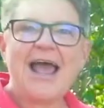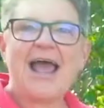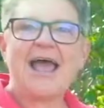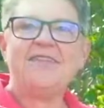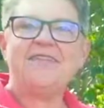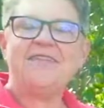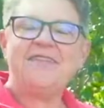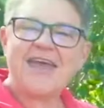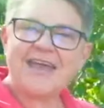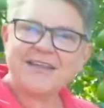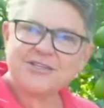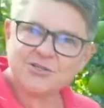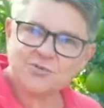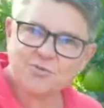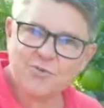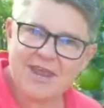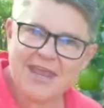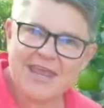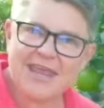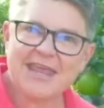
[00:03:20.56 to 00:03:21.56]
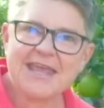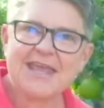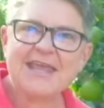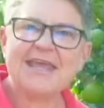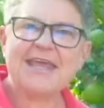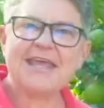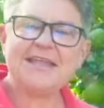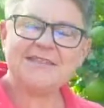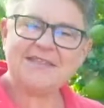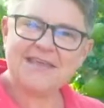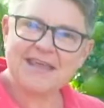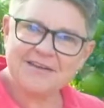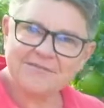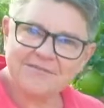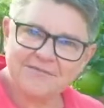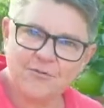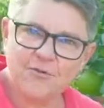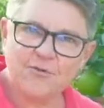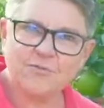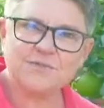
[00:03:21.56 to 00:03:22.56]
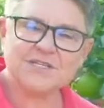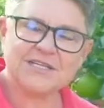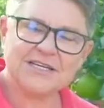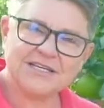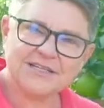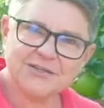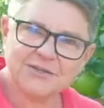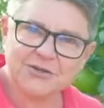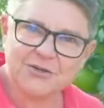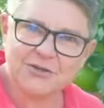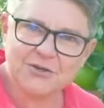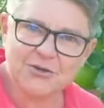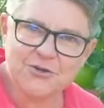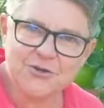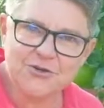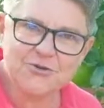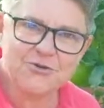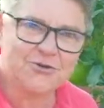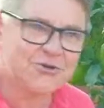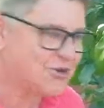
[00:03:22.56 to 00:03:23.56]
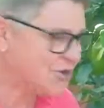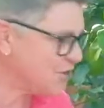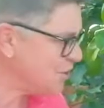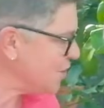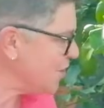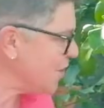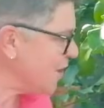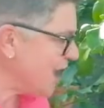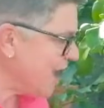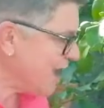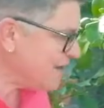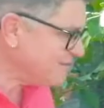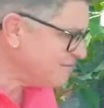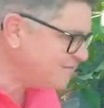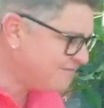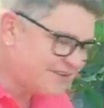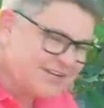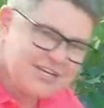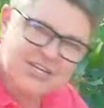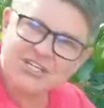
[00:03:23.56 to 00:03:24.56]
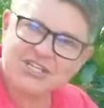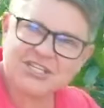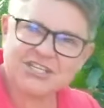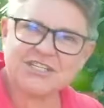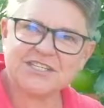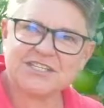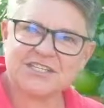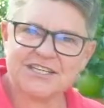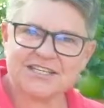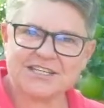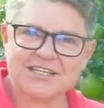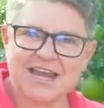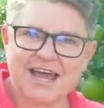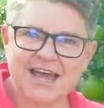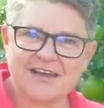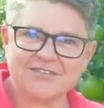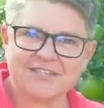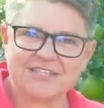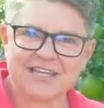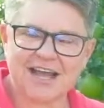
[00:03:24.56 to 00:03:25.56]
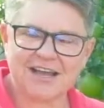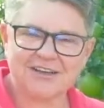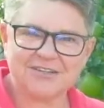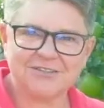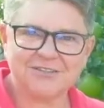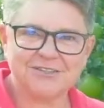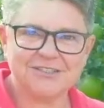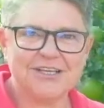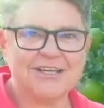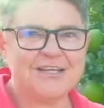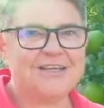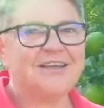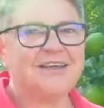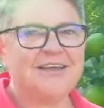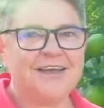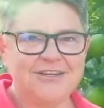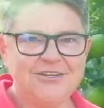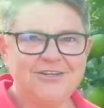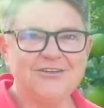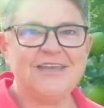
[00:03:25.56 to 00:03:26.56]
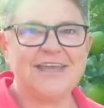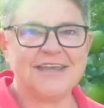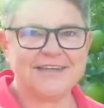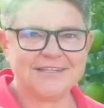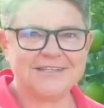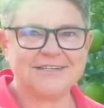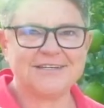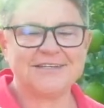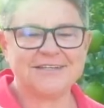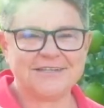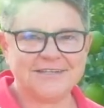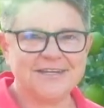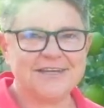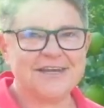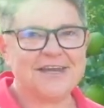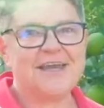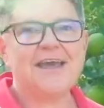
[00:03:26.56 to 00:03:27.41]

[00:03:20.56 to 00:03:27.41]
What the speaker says: and that's where it then forms a little cocoon and finishes its life cycle, and you guessed it,